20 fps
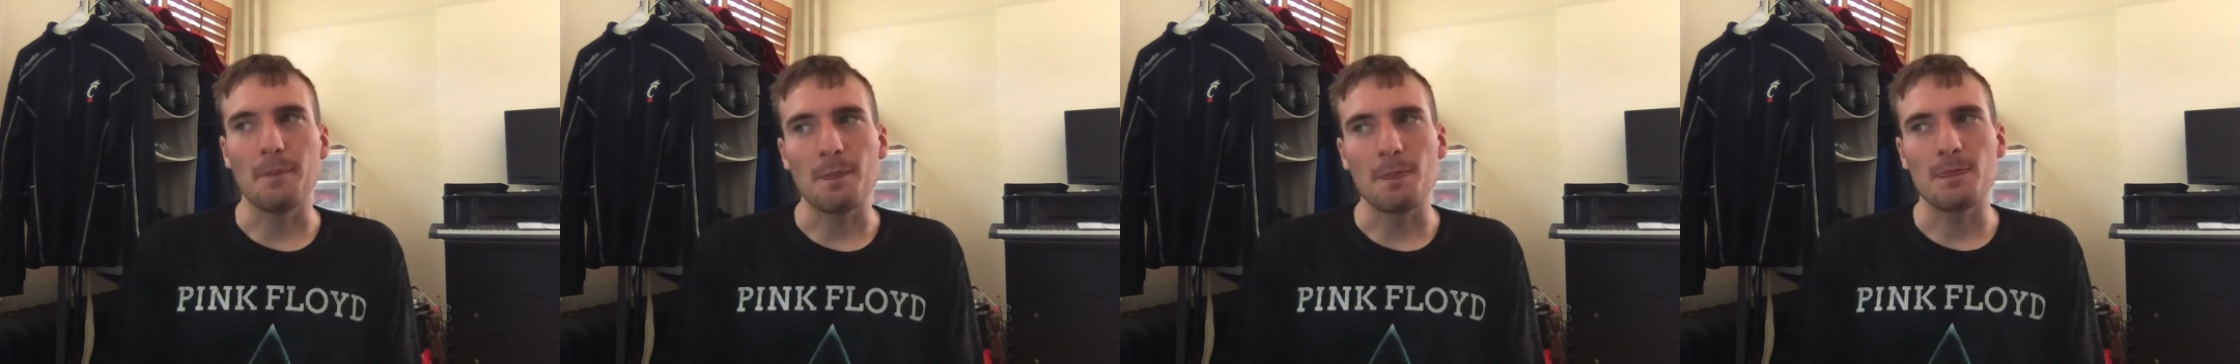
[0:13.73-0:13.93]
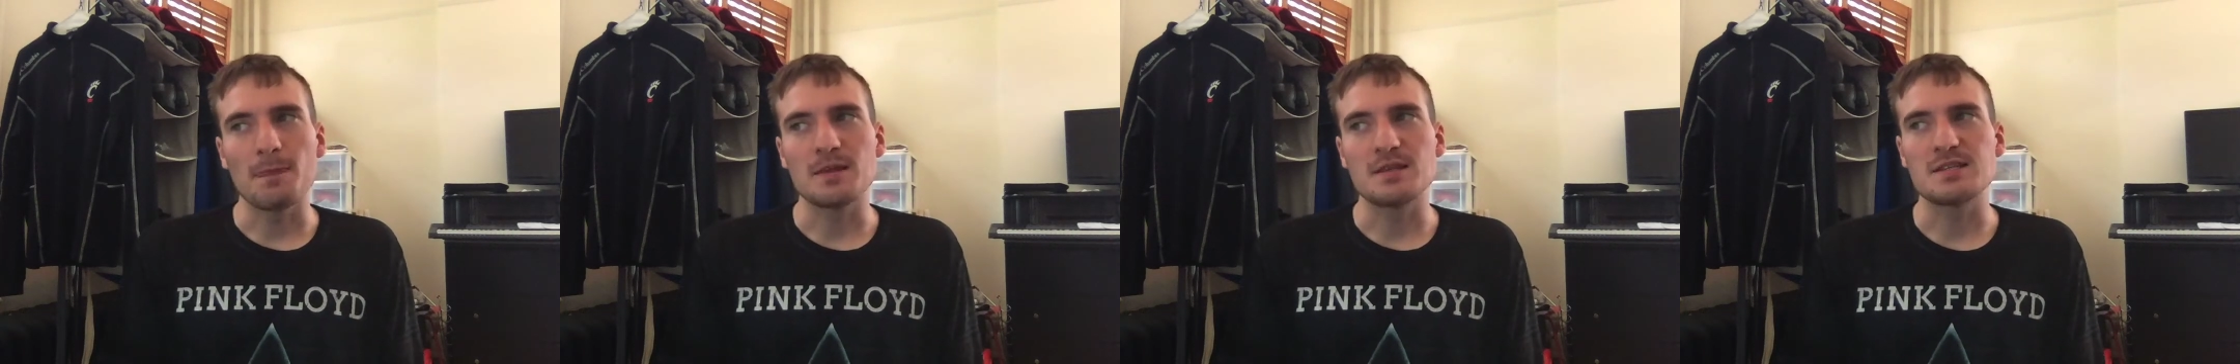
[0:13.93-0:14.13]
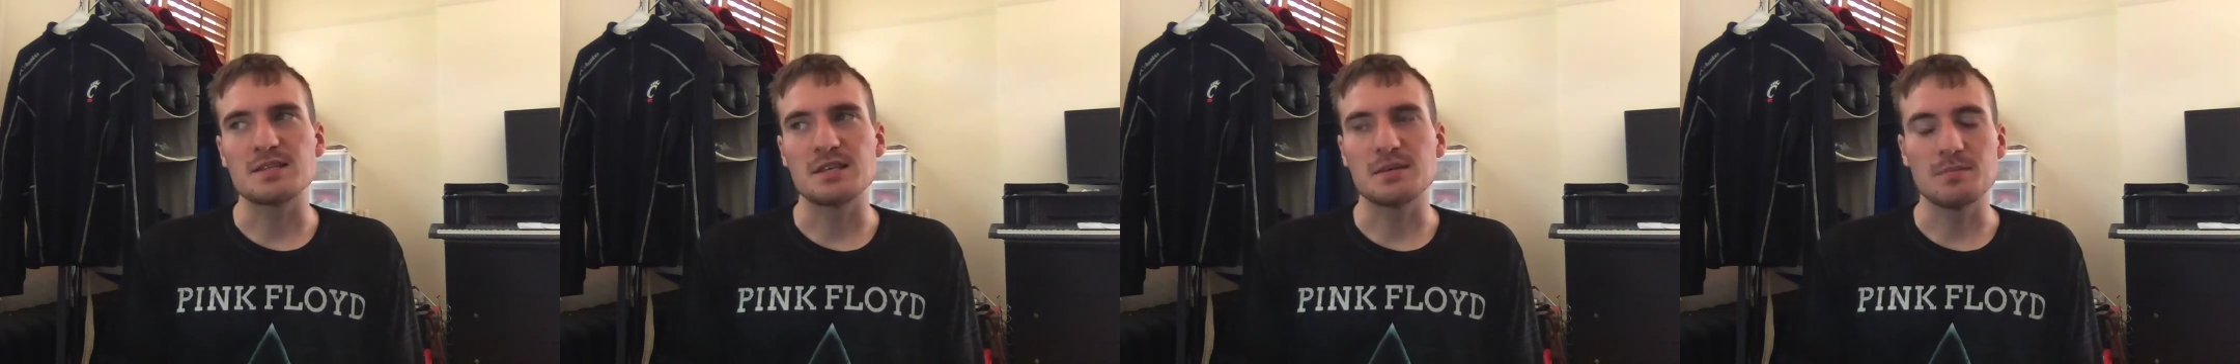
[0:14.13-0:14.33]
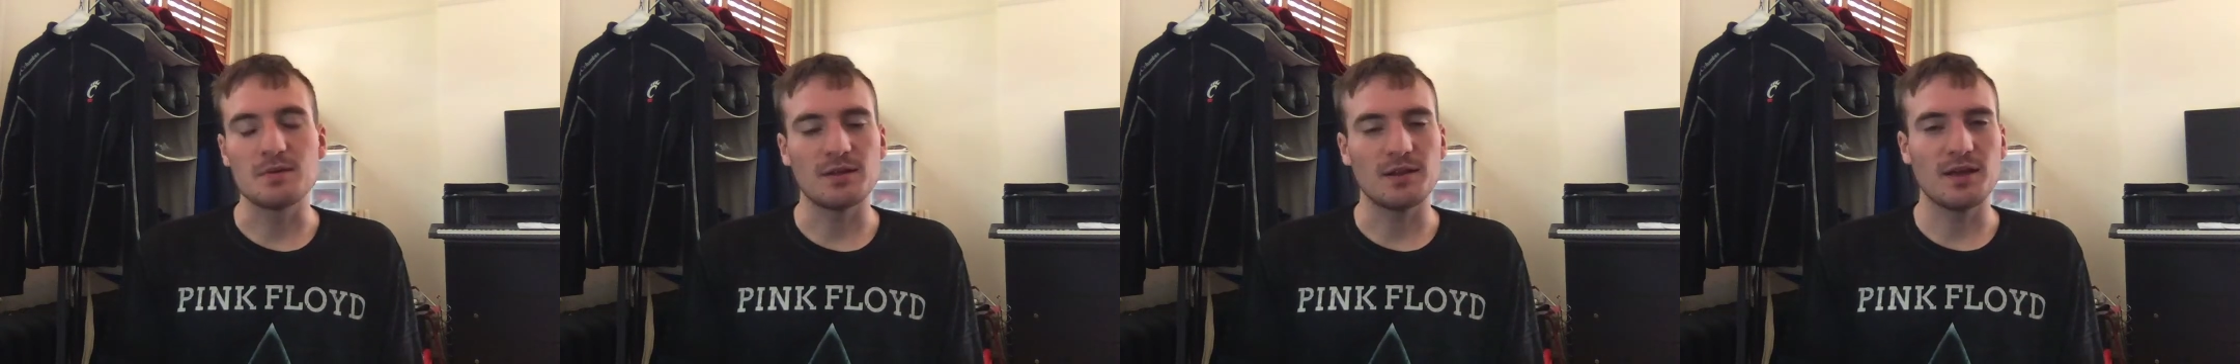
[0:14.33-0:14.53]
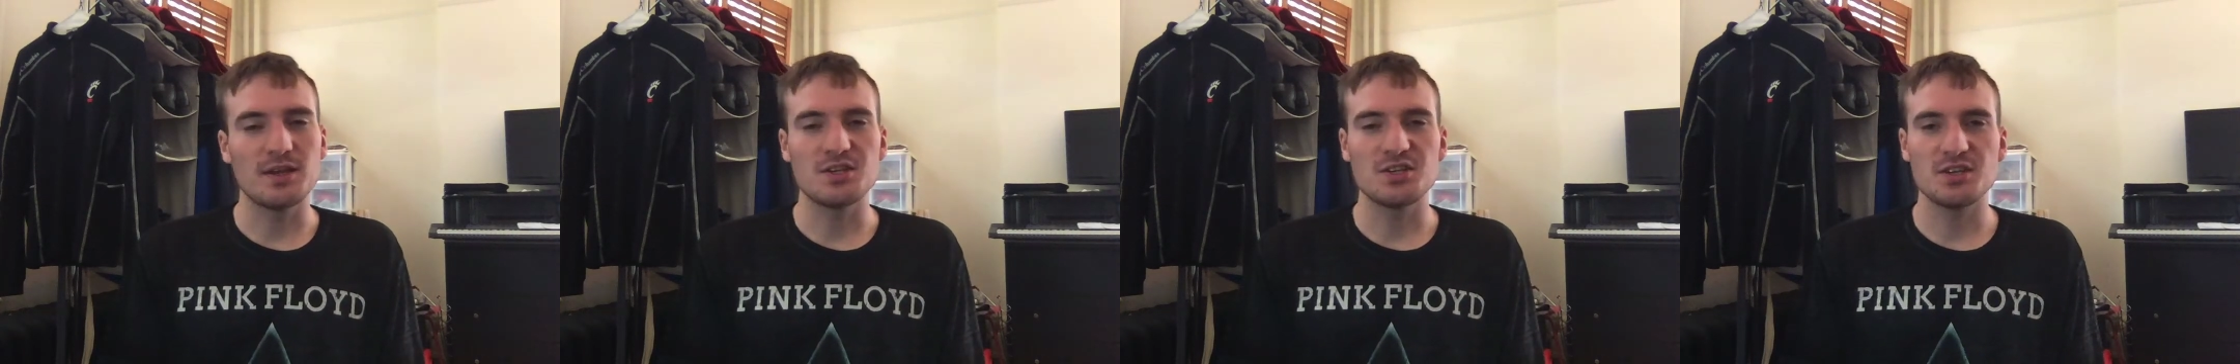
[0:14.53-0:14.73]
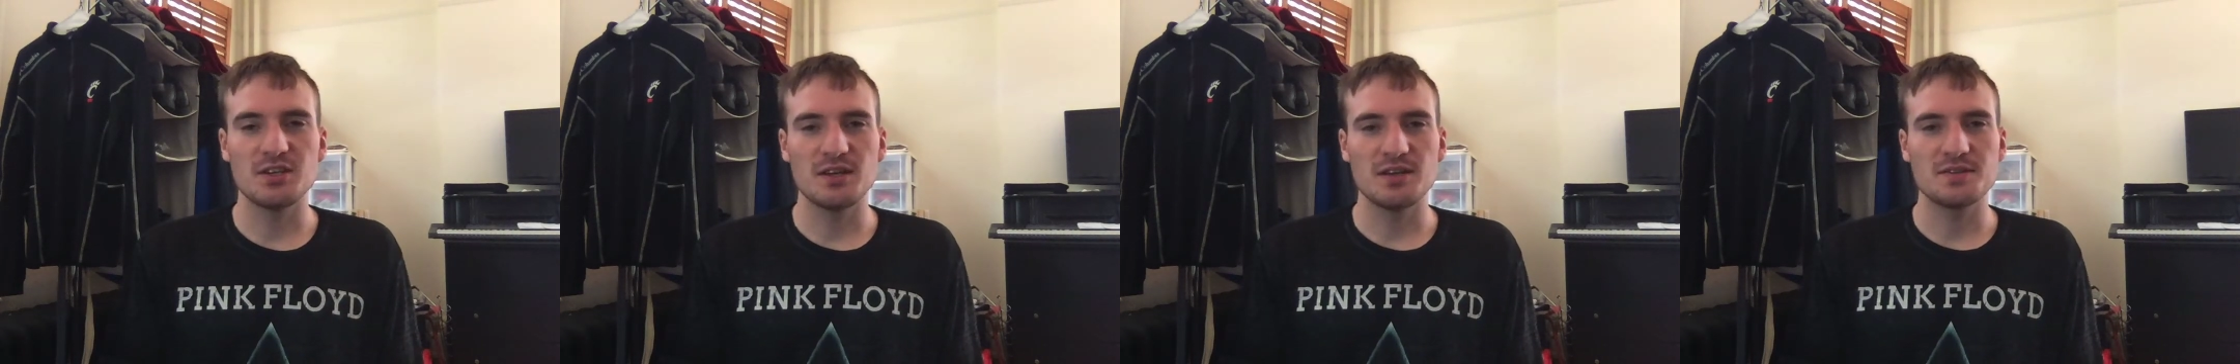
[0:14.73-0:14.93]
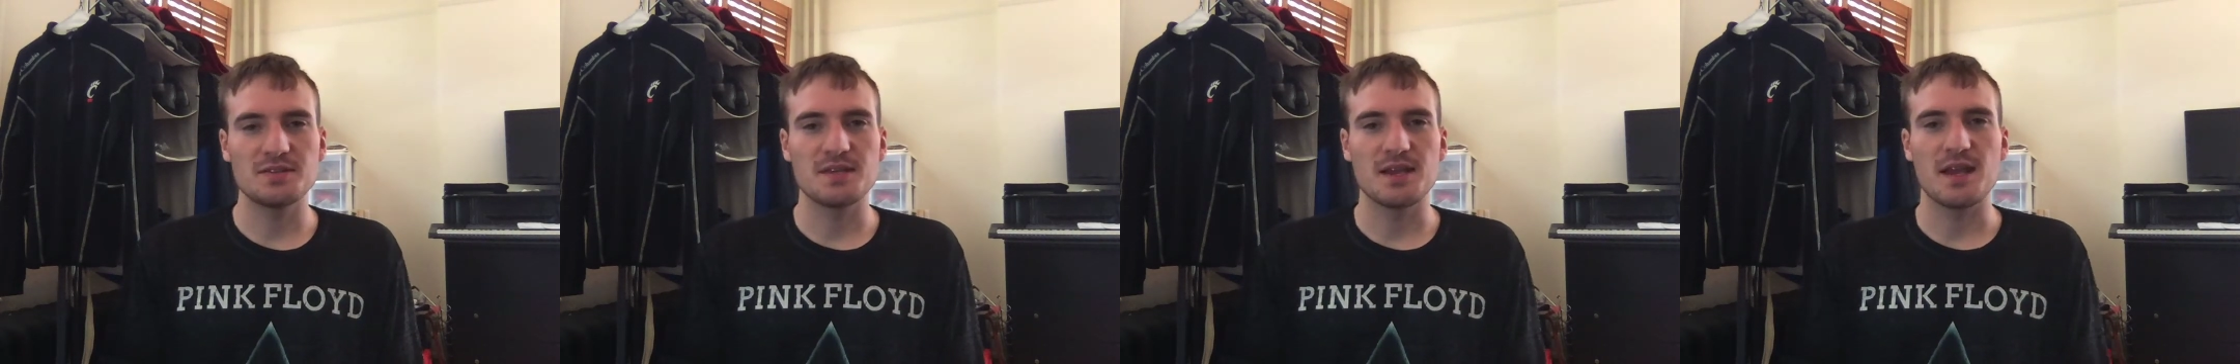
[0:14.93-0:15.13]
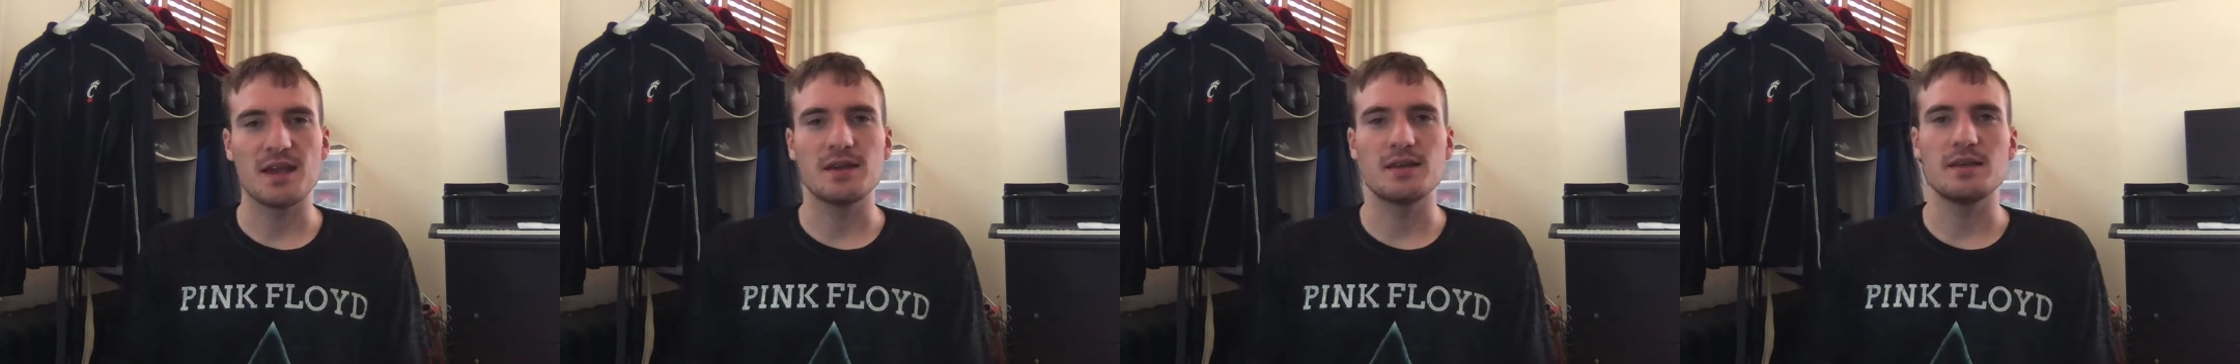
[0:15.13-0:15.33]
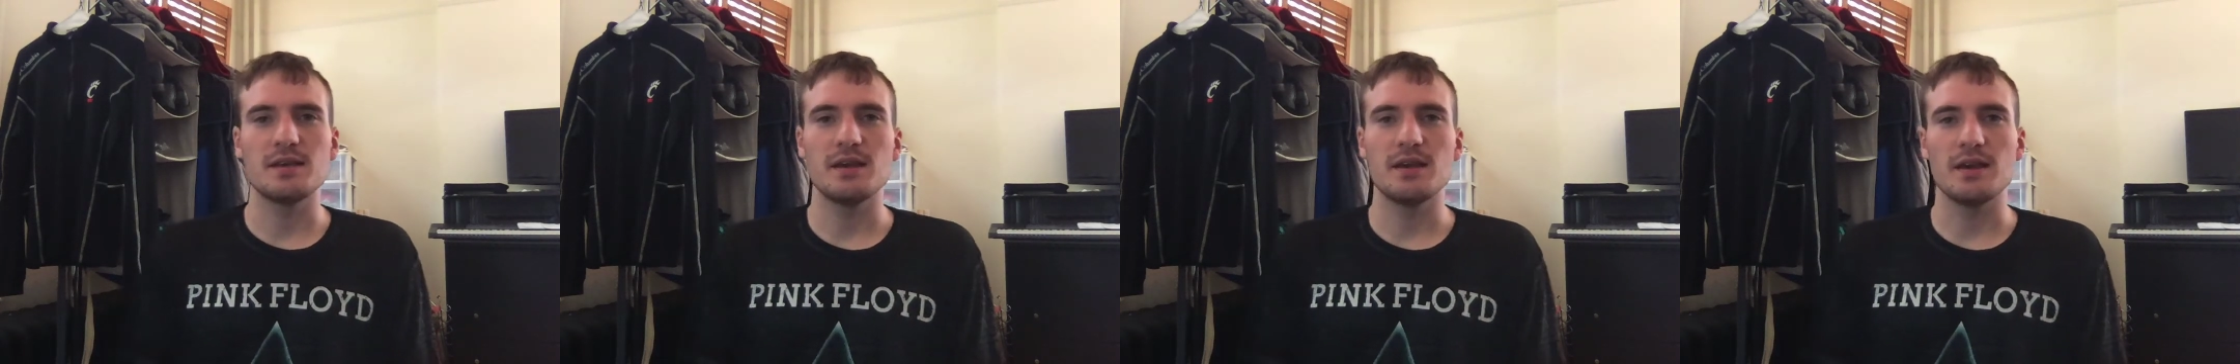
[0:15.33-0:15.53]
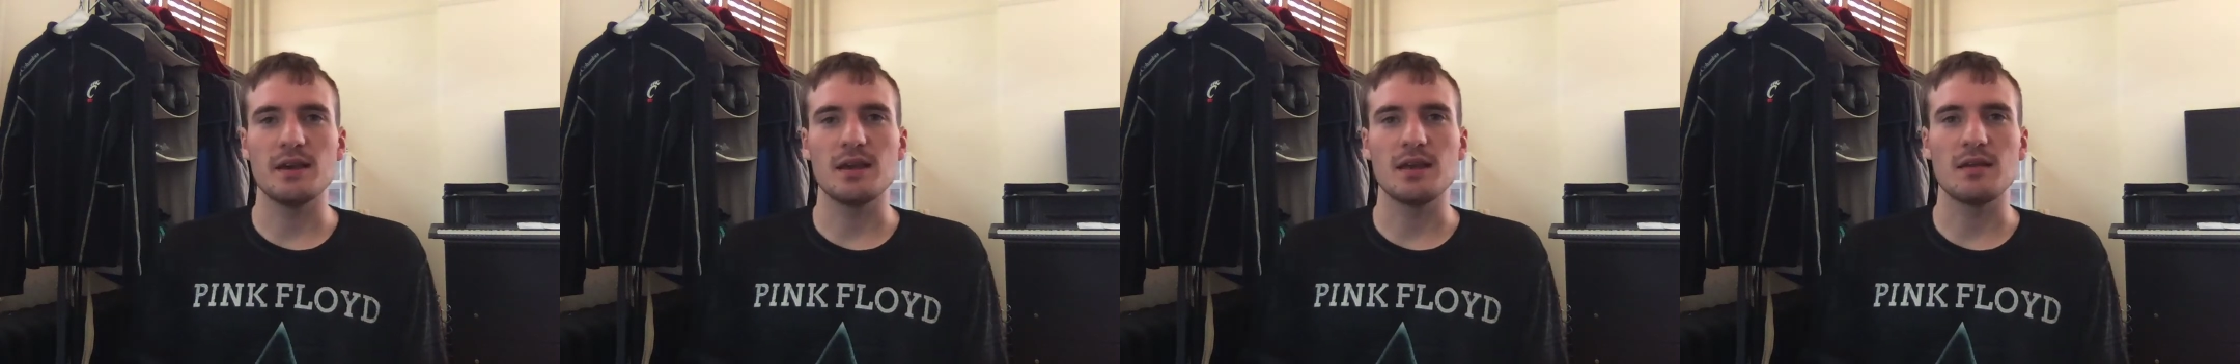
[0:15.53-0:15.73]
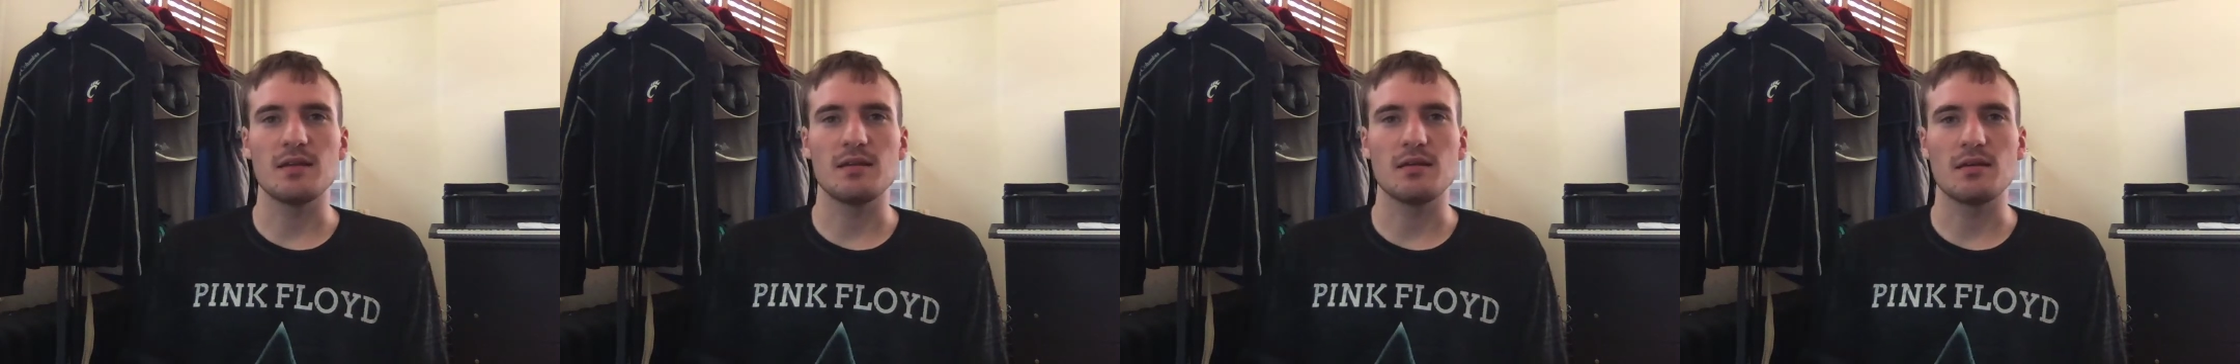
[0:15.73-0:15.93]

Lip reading: Simulation is the idea in